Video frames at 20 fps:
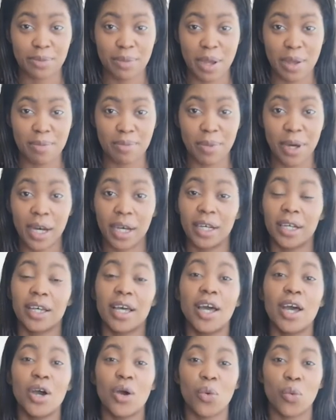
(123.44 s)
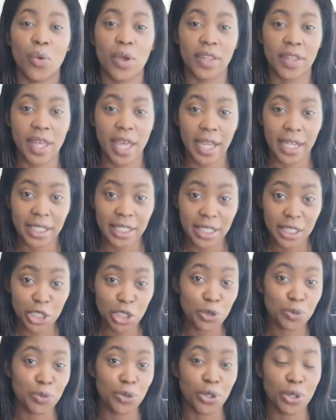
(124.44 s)
my mug with a
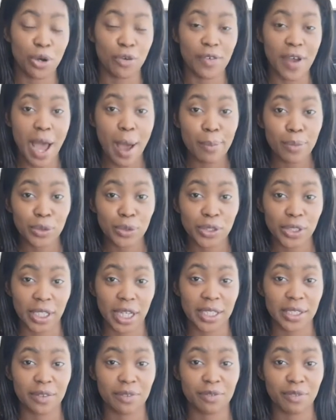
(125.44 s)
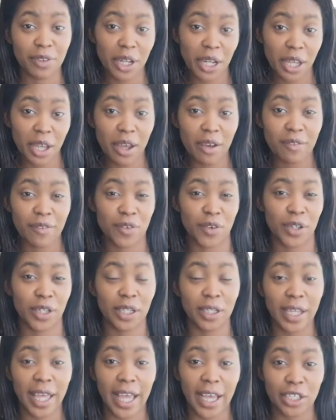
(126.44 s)
teaspoon of apple cider vinegar for a
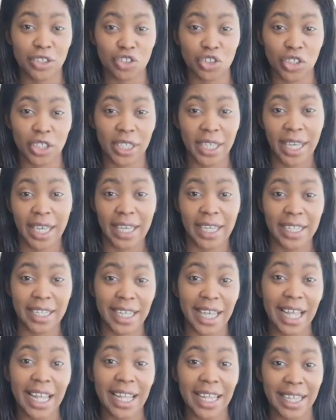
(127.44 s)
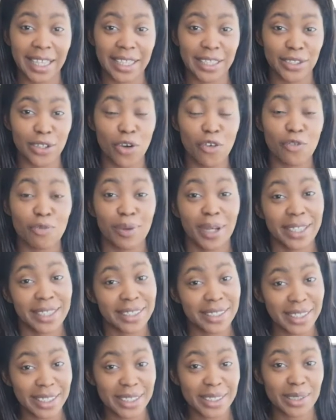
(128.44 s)
little extra kick and a cleanse of my
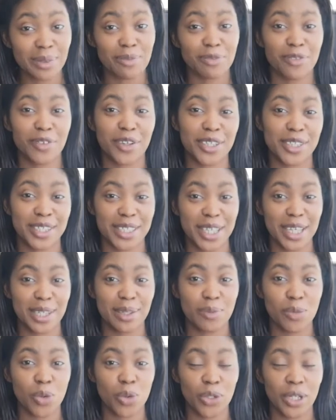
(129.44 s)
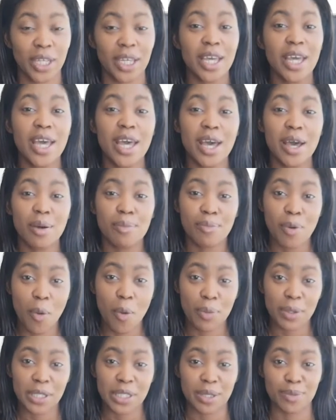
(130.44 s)
system first thing in the morning. Pop
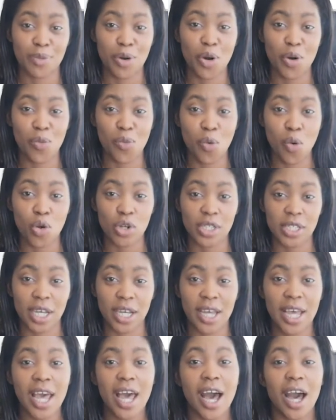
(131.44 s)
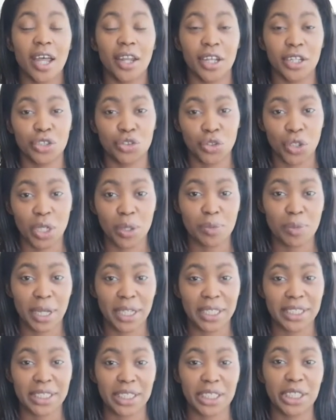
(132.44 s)
in some hot water and I drink my
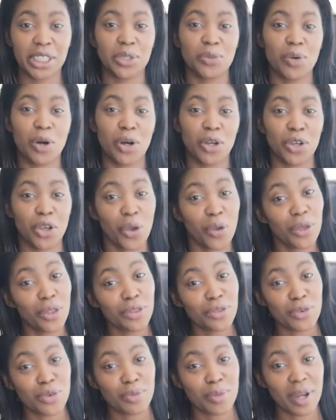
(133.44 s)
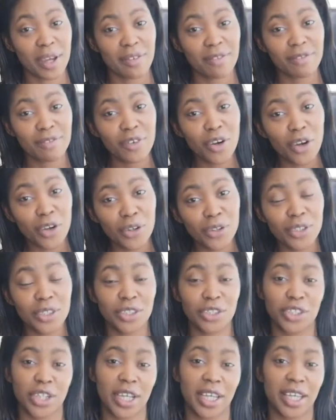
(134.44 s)
tea while going through my phone,
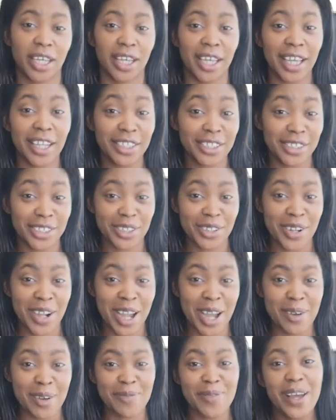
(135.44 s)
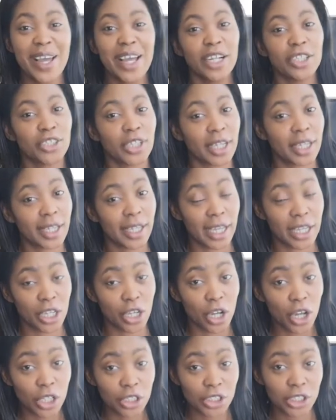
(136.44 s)
checking Instagram, checking any
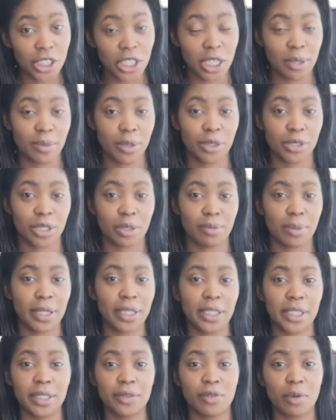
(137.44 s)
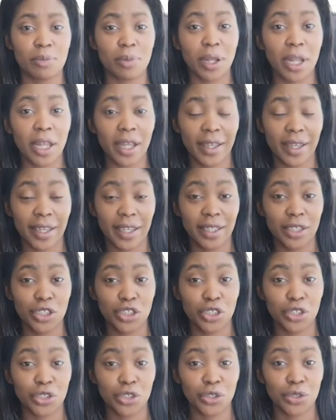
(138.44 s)
urgent emails that I need replying
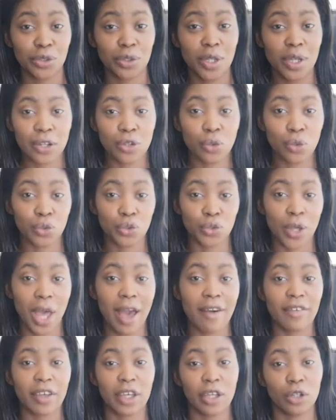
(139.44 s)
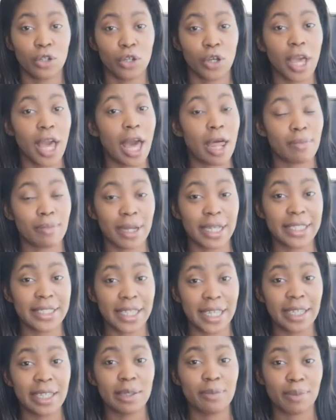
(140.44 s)
to, and also having a look at my
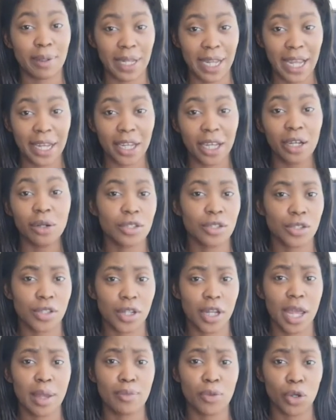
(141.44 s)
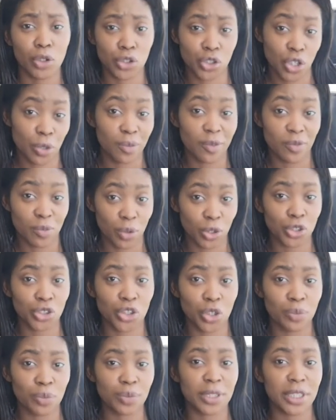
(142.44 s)
daily planner so that I'm on top of what
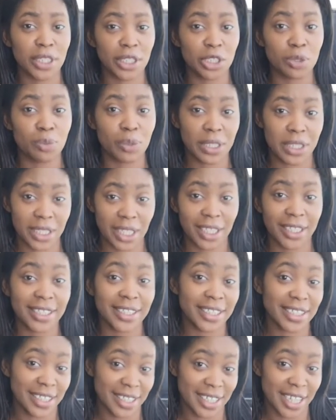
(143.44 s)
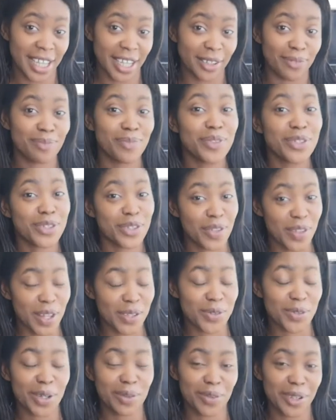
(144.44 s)
jobs need to be done today. So that's
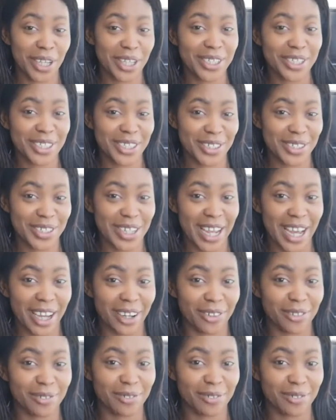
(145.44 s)
what I'm going to do now.